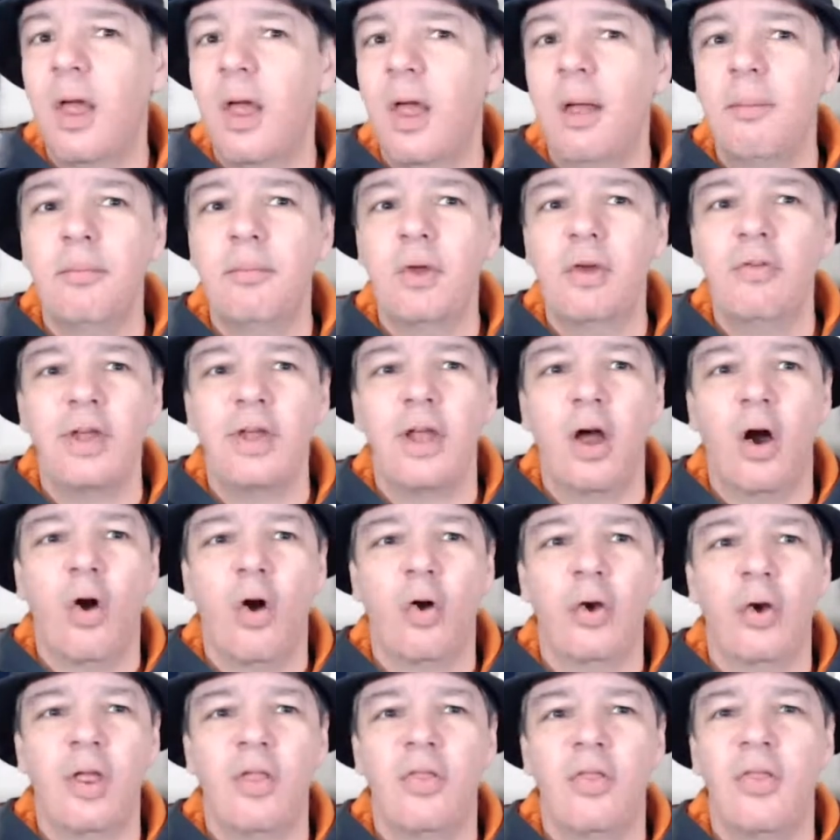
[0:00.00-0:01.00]
Moving
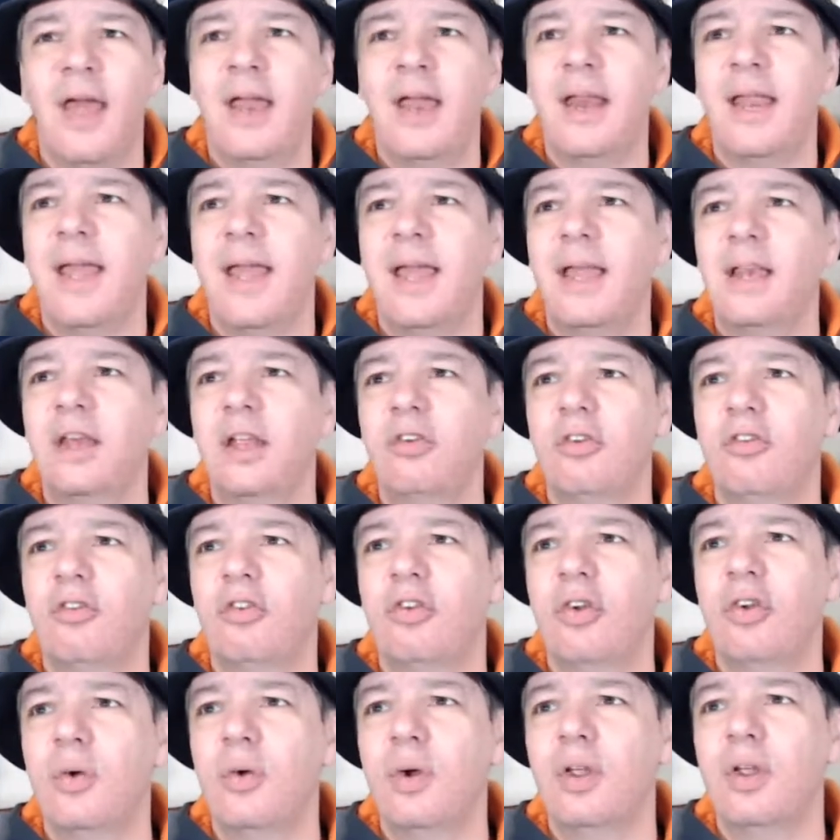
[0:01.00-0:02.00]
on then
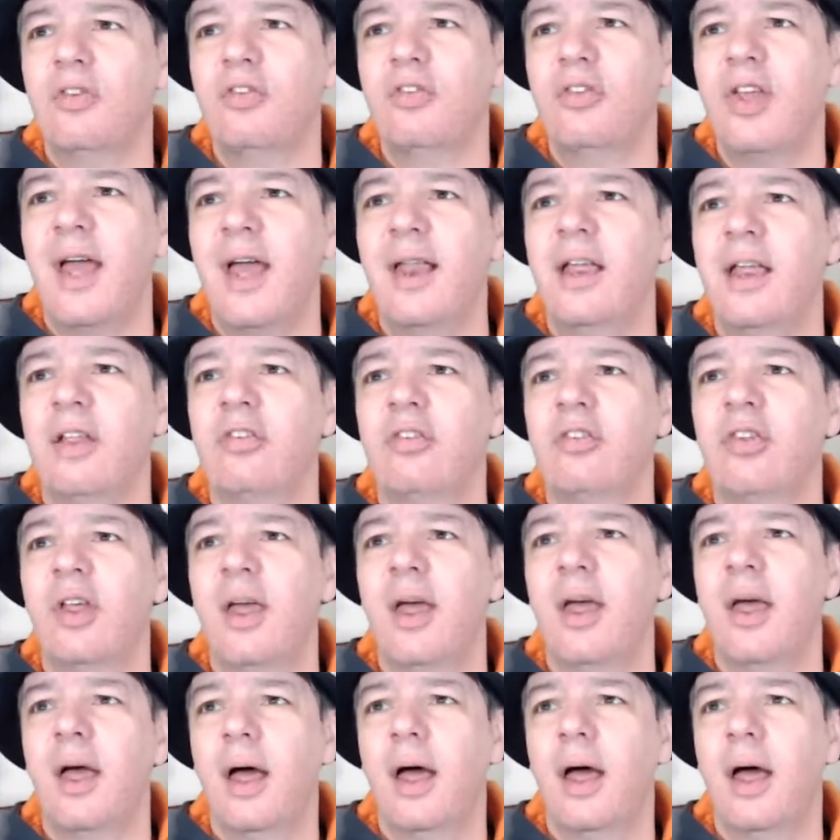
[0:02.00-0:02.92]
into tennis,